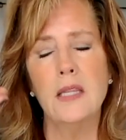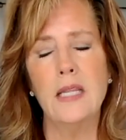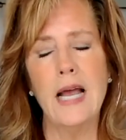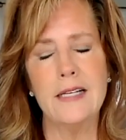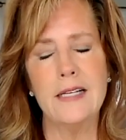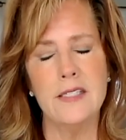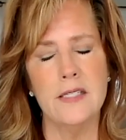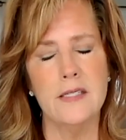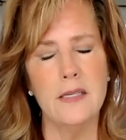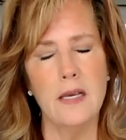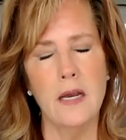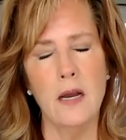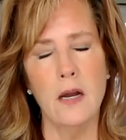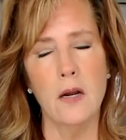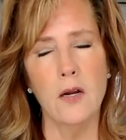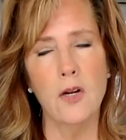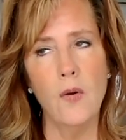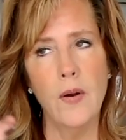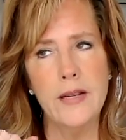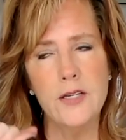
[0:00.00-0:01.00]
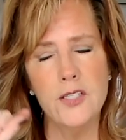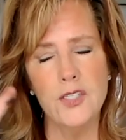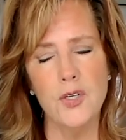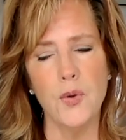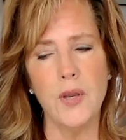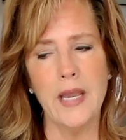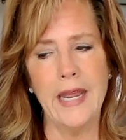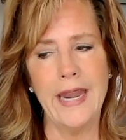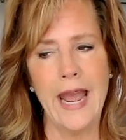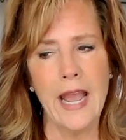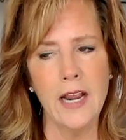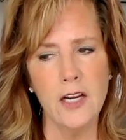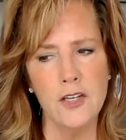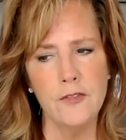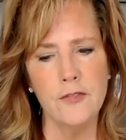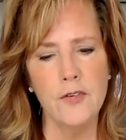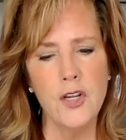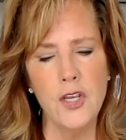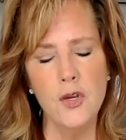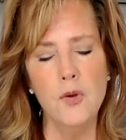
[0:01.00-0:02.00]
lots are going to connect
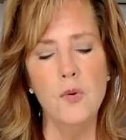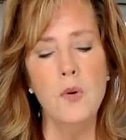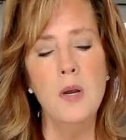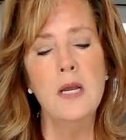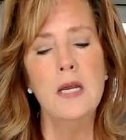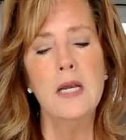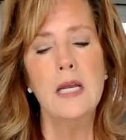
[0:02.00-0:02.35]
for you.